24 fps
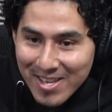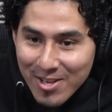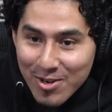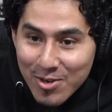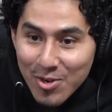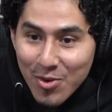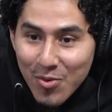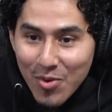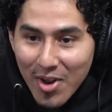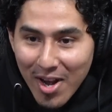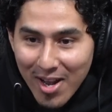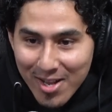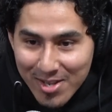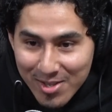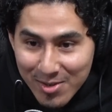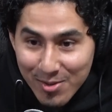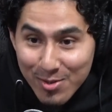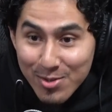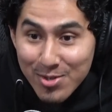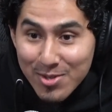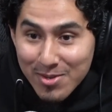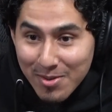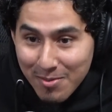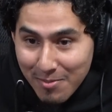You don't know what I'll
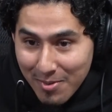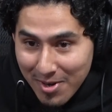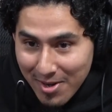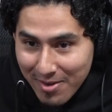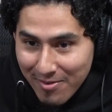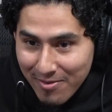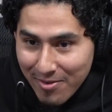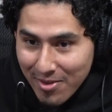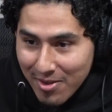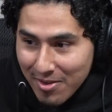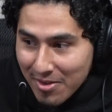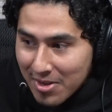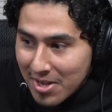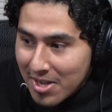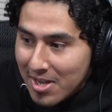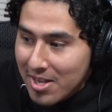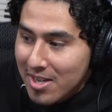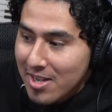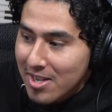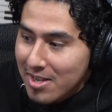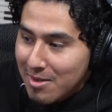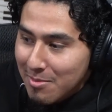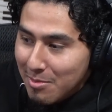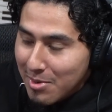do to somebody for you.
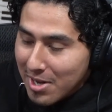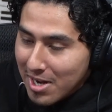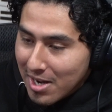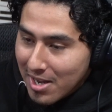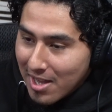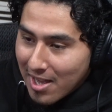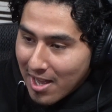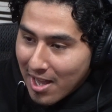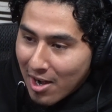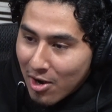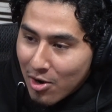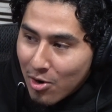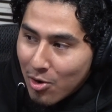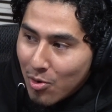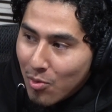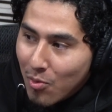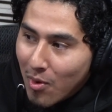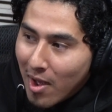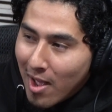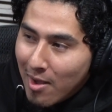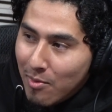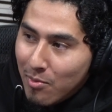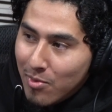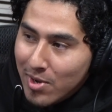But I don't know
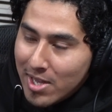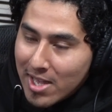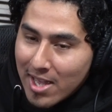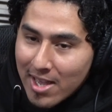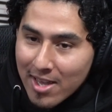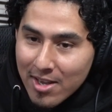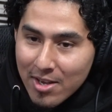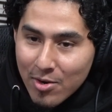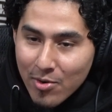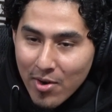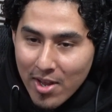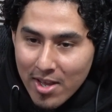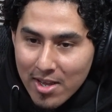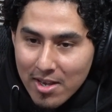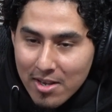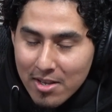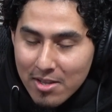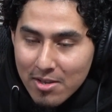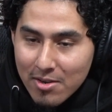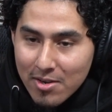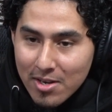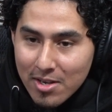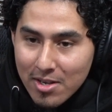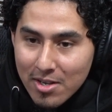why we can't create
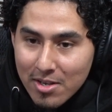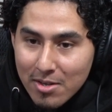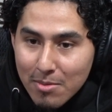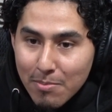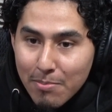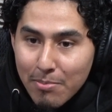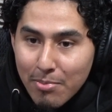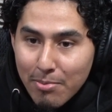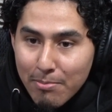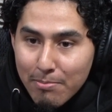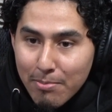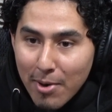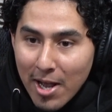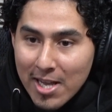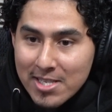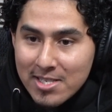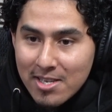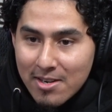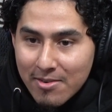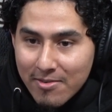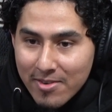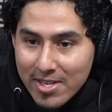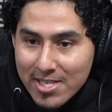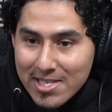other
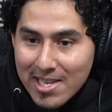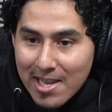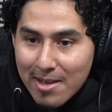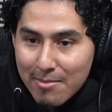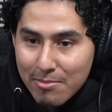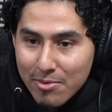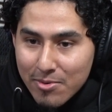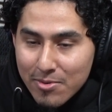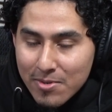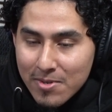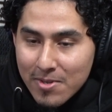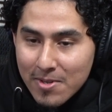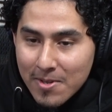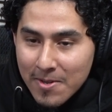positive examples.